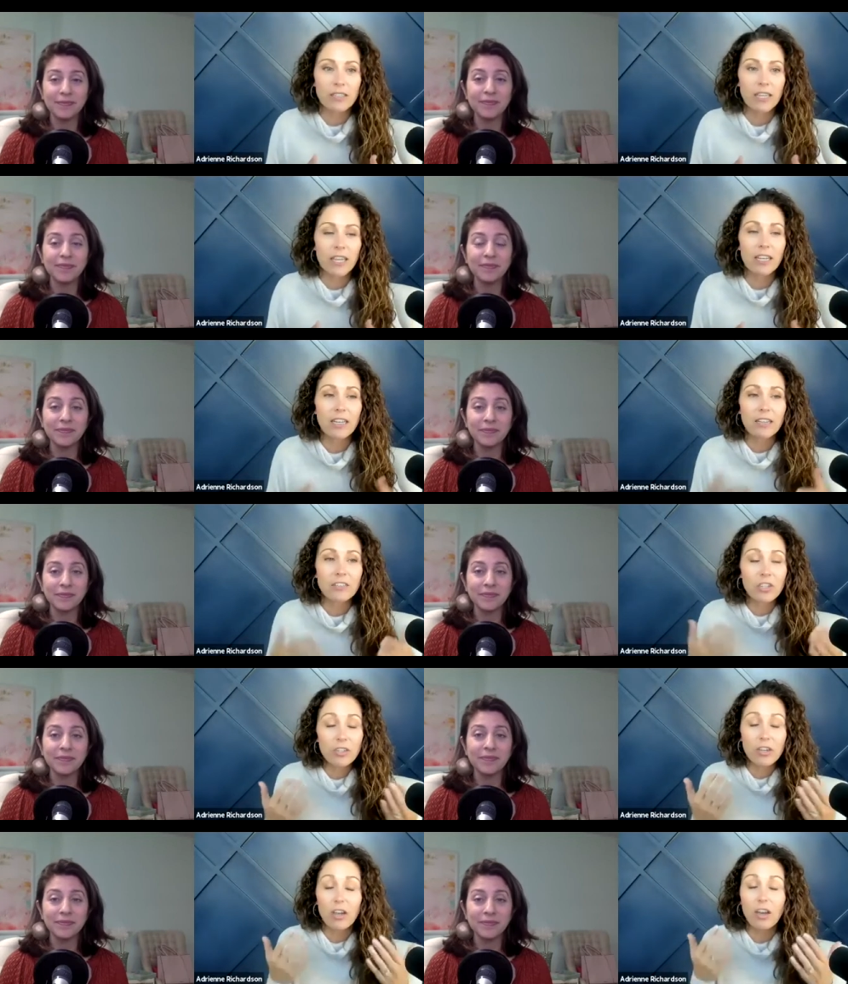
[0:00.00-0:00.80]
Speaker 1: And it
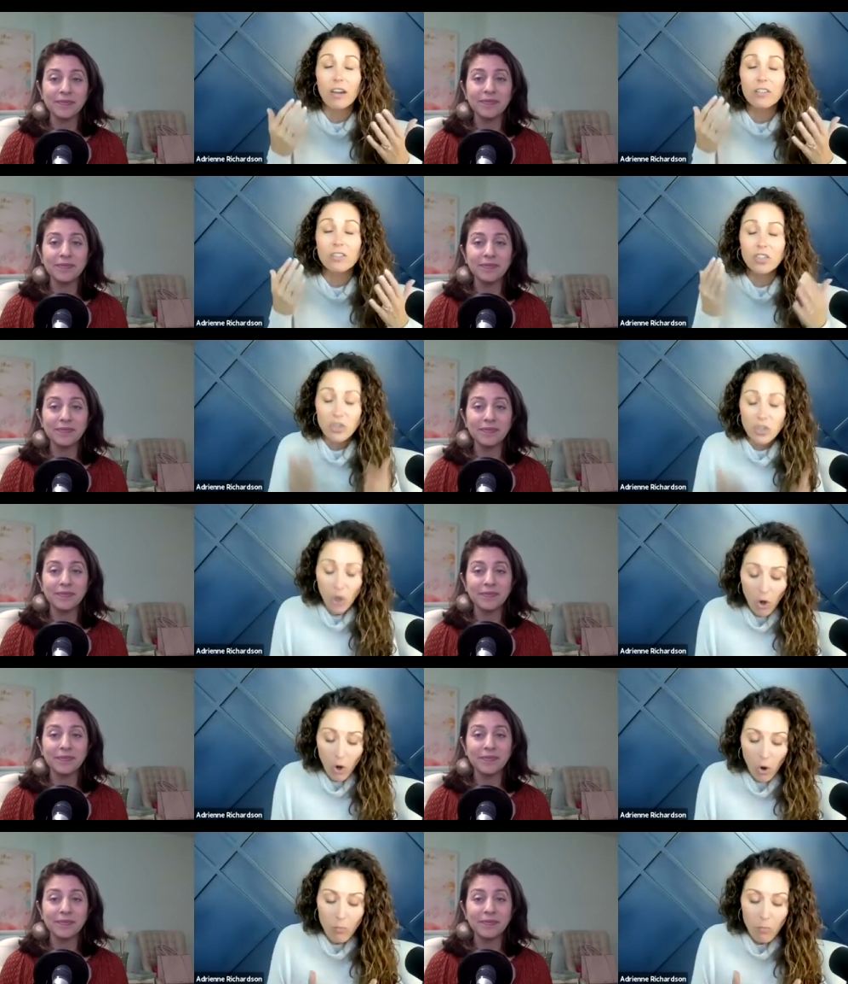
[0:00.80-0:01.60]
took
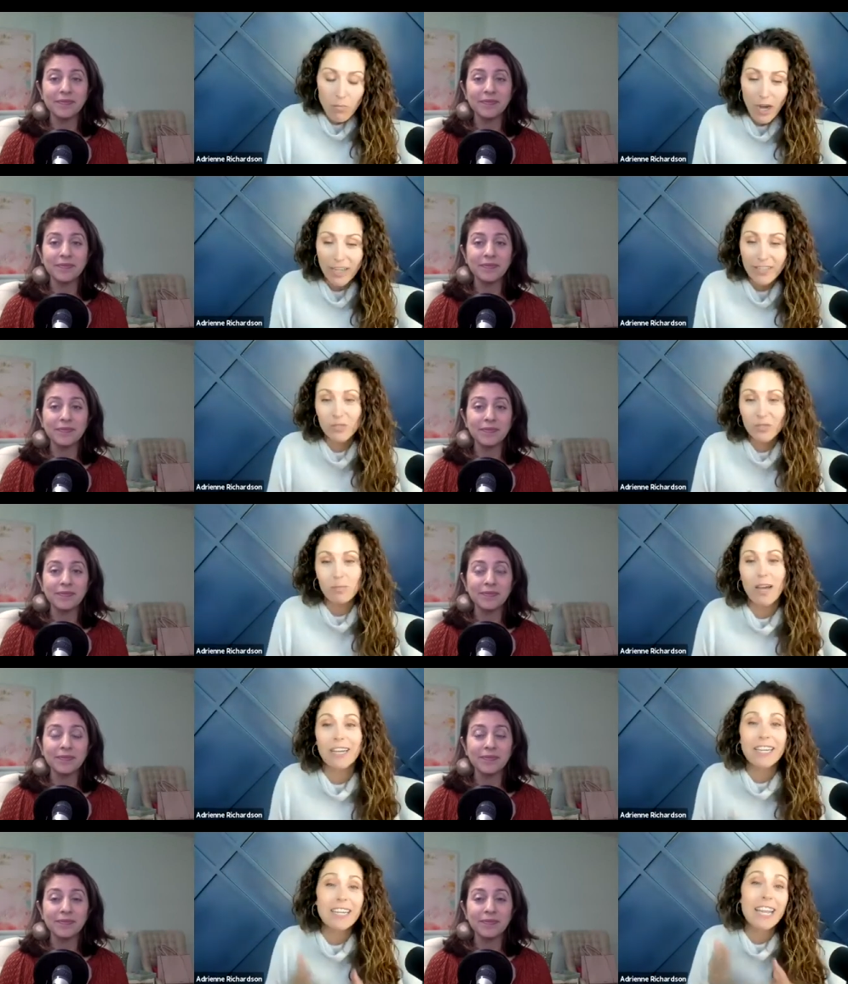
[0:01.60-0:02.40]
so much
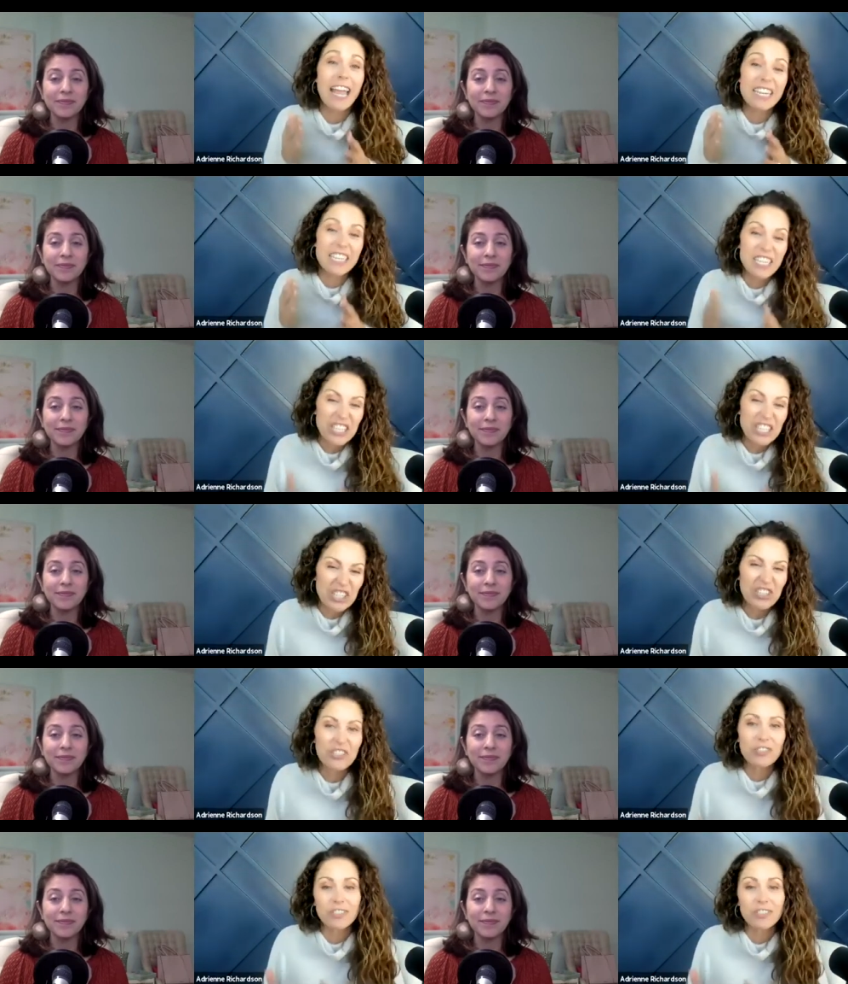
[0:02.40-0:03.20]
money and
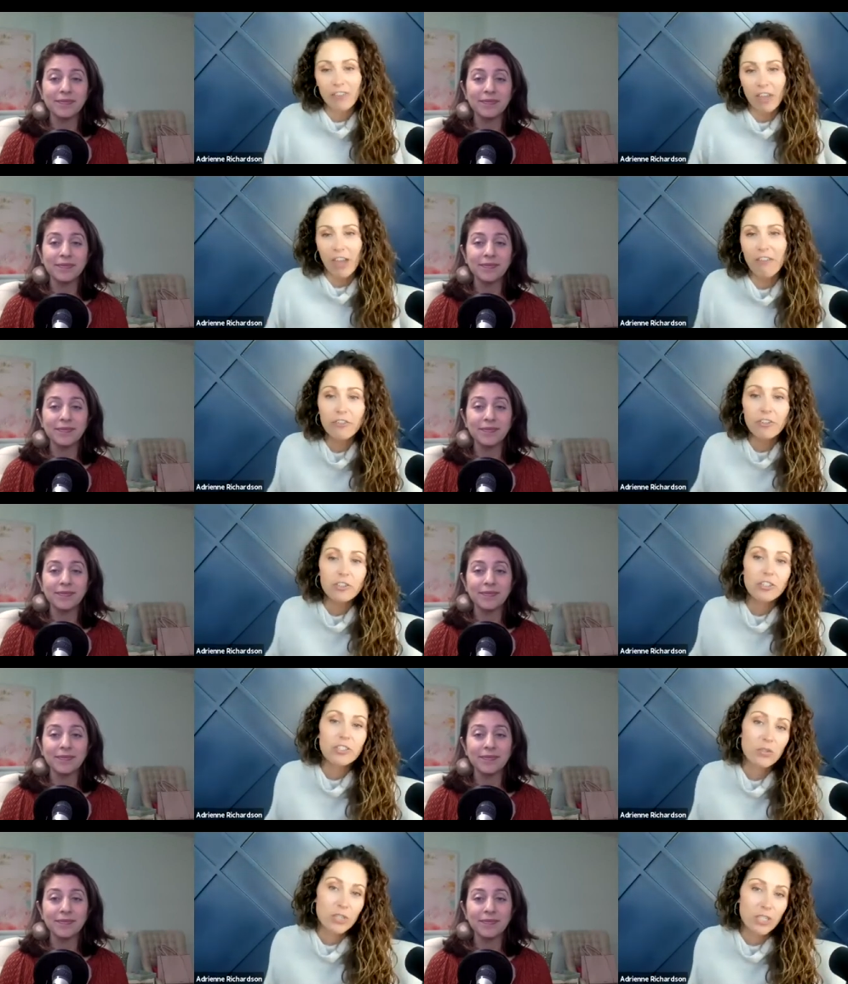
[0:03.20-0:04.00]
years of
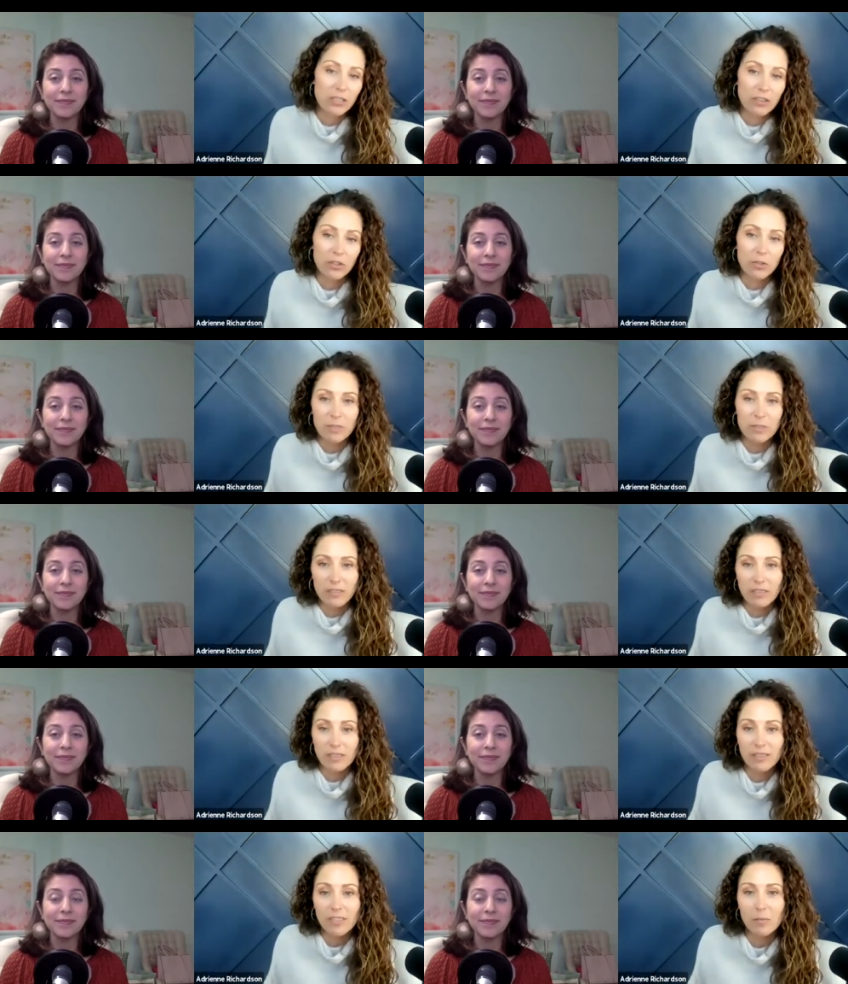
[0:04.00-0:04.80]
effort to get their
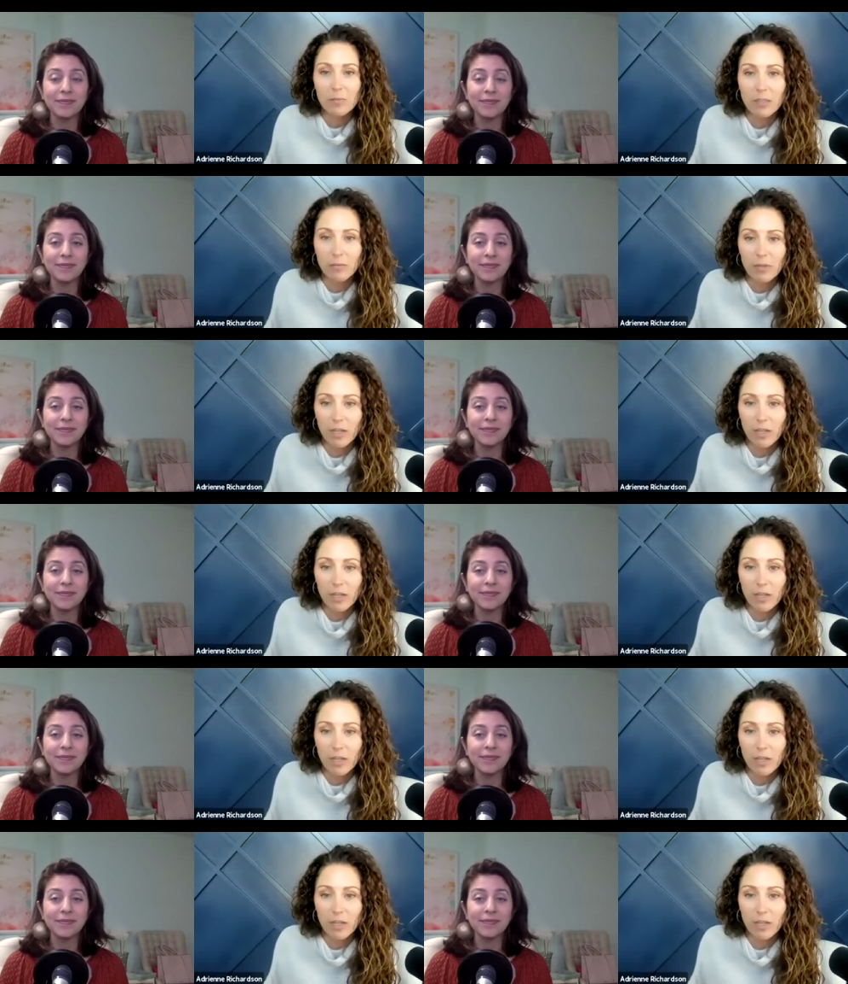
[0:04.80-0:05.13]
business to be a, a